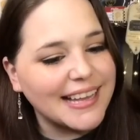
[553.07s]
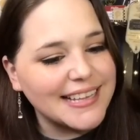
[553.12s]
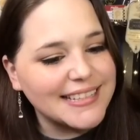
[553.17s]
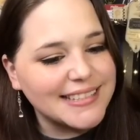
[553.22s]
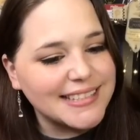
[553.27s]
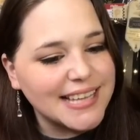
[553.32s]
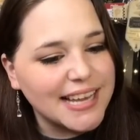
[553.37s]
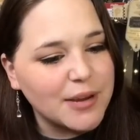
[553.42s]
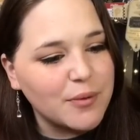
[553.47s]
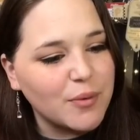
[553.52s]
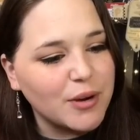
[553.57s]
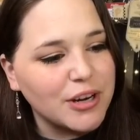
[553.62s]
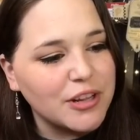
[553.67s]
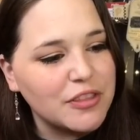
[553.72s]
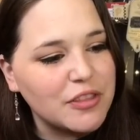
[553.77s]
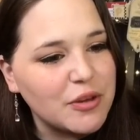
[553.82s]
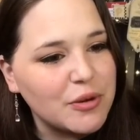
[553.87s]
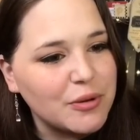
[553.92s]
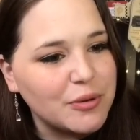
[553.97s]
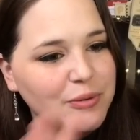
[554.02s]
It's like one
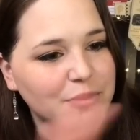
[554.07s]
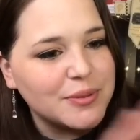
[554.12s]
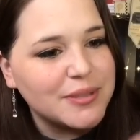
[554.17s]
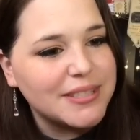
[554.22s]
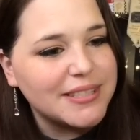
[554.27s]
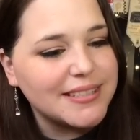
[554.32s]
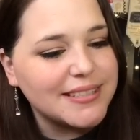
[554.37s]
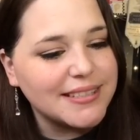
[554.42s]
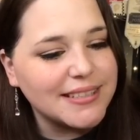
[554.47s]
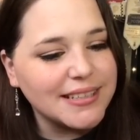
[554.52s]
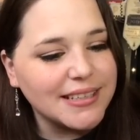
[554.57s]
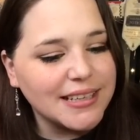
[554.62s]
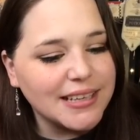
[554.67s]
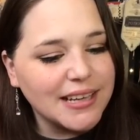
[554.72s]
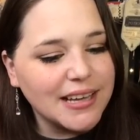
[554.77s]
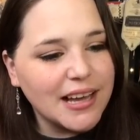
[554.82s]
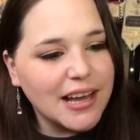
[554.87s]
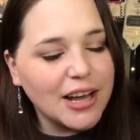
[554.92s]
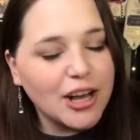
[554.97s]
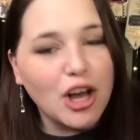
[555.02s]
of those
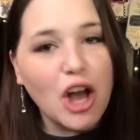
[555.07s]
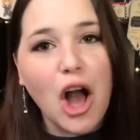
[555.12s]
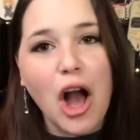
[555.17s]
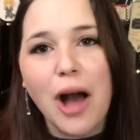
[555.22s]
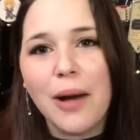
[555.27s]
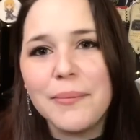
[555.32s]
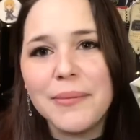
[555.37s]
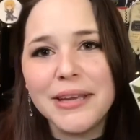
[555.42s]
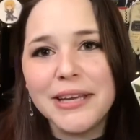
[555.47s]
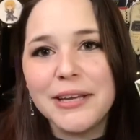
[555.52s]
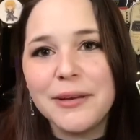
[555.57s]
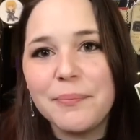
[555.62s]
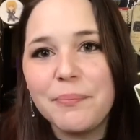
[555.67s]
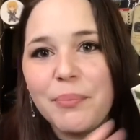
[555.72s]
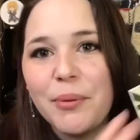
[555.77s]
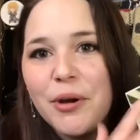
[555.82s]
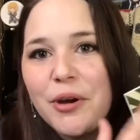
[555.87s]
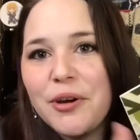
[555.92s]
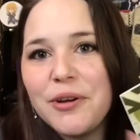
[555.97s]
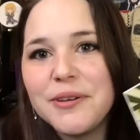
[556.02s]
comic
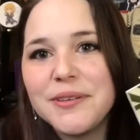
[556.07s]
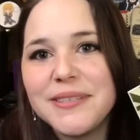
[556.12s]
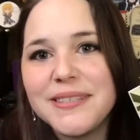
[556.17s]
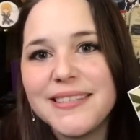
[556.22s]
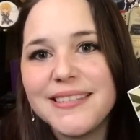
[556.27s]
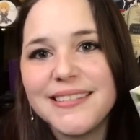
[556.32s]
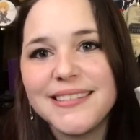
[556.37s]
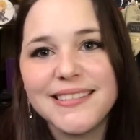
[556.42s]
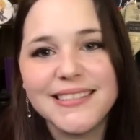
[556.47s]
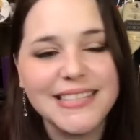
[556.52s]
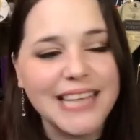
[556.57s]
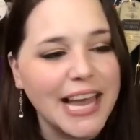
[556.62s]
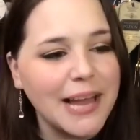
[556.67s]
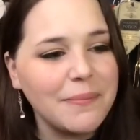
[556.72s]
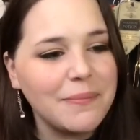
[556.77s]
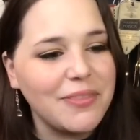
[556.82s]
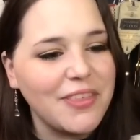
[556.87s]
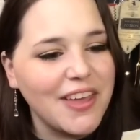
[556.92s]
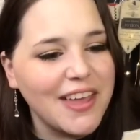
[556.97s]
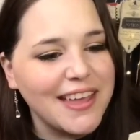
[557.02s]
books
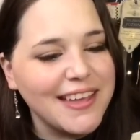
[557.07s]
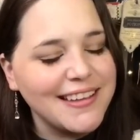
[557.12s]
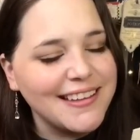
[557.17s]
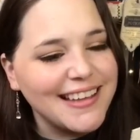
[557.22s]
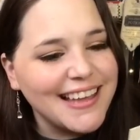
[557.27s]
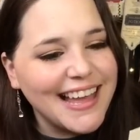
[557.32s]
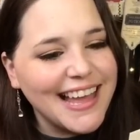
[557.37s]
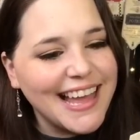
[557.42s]
type thing,